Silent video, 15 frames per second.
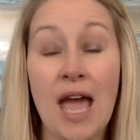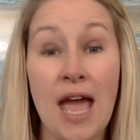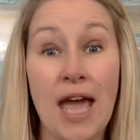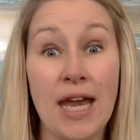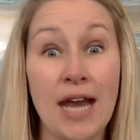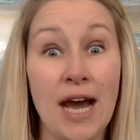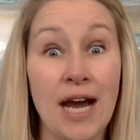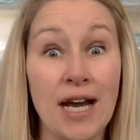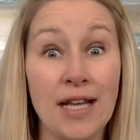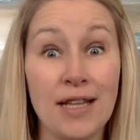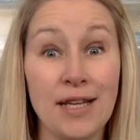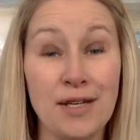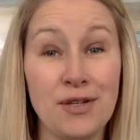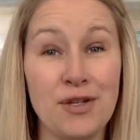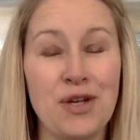and I
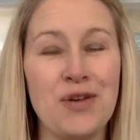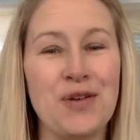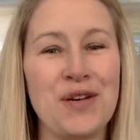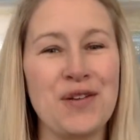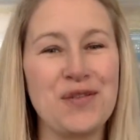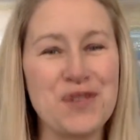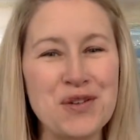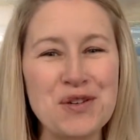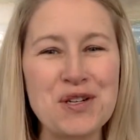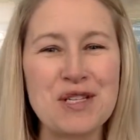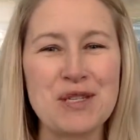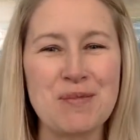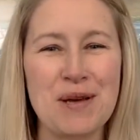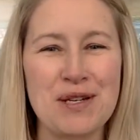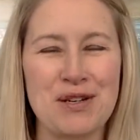let you know if you should
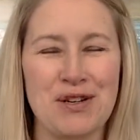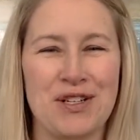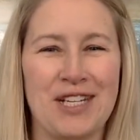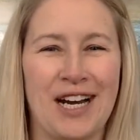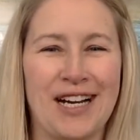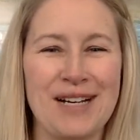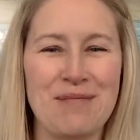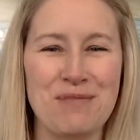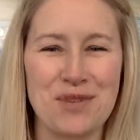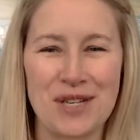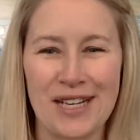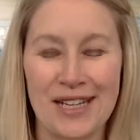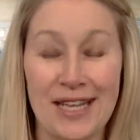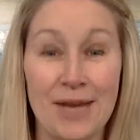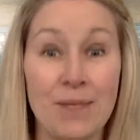spend your time
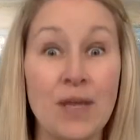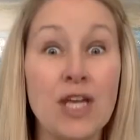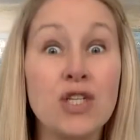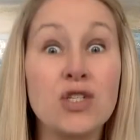reading them.